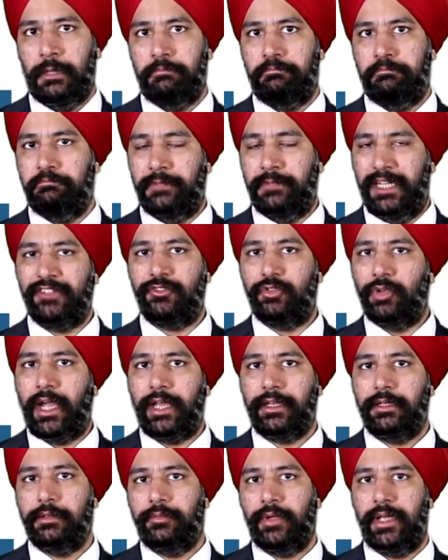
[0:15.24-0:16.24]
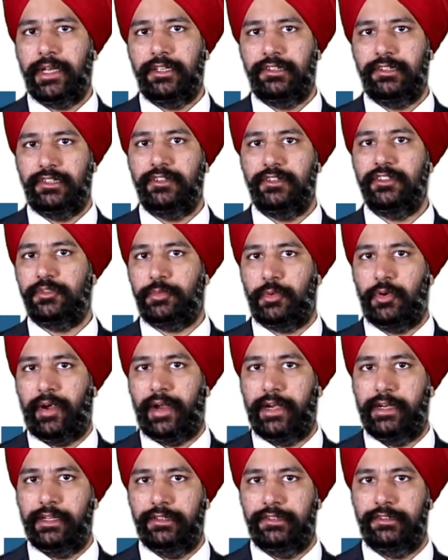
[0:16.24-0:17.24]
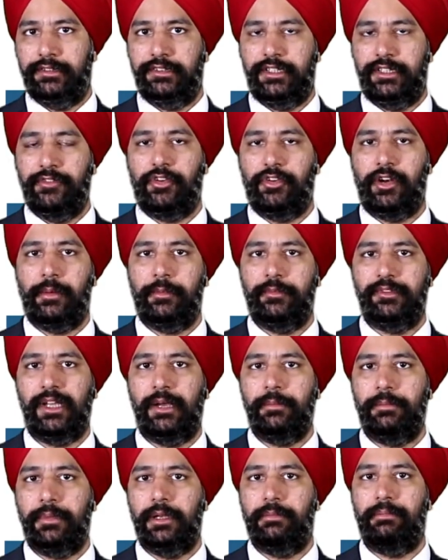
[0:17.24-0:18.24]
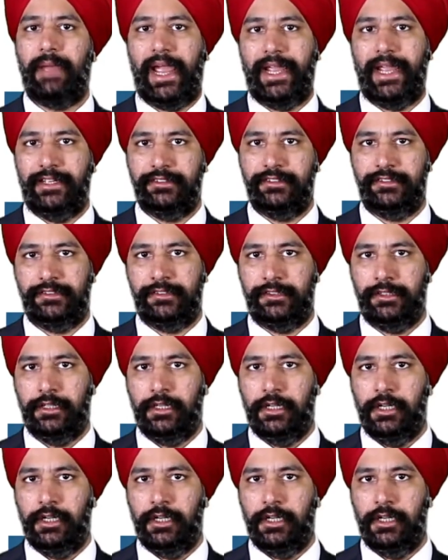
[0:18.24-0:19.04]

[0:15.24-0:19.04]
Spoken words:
let's look at the various service providers. Say for example banks.